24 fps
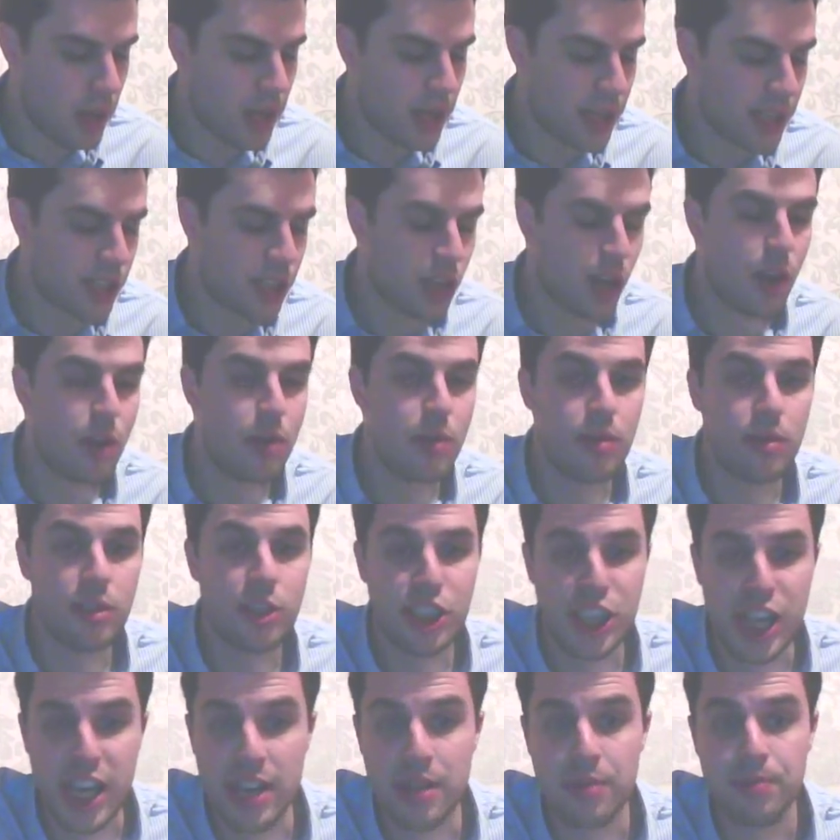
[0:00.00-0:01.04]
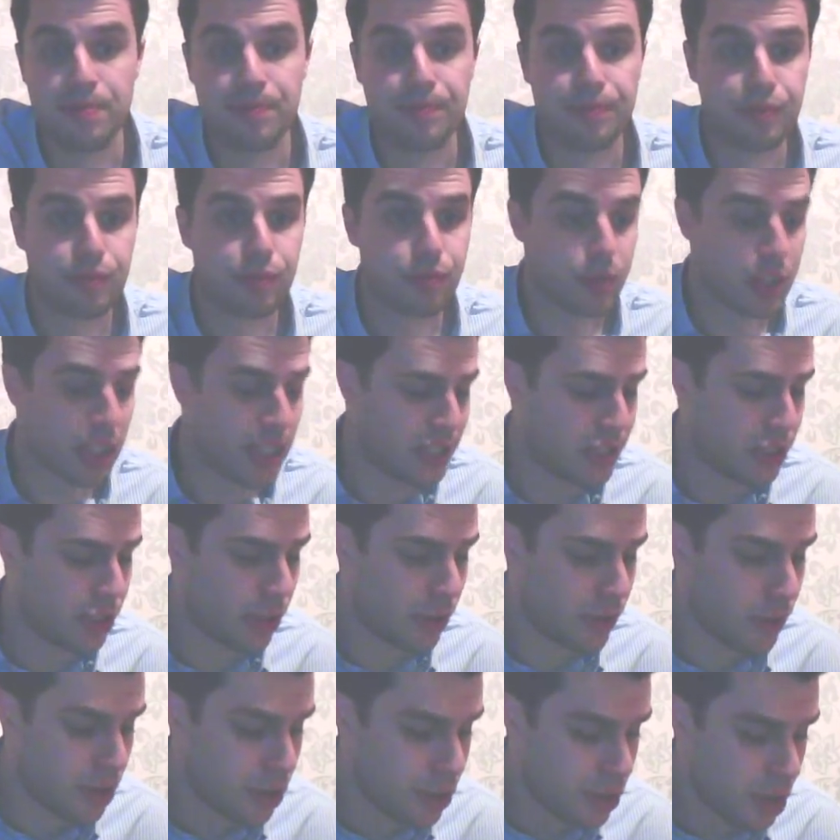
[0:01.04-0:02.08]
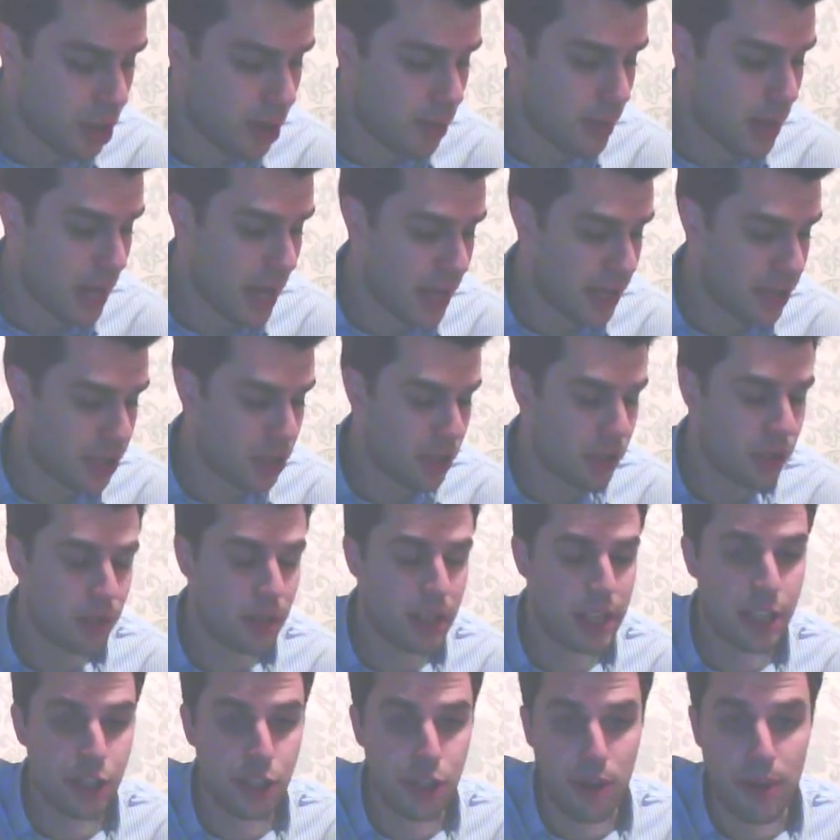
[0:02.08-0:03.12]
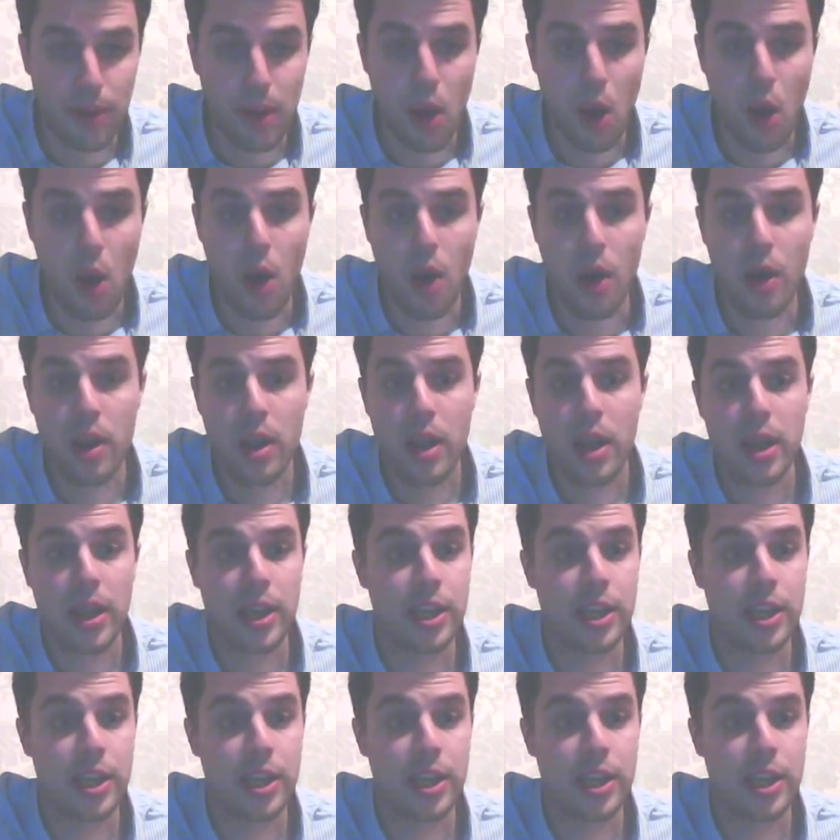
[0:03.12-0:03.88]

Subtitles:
He showed chin, he showed determination, he showed heart,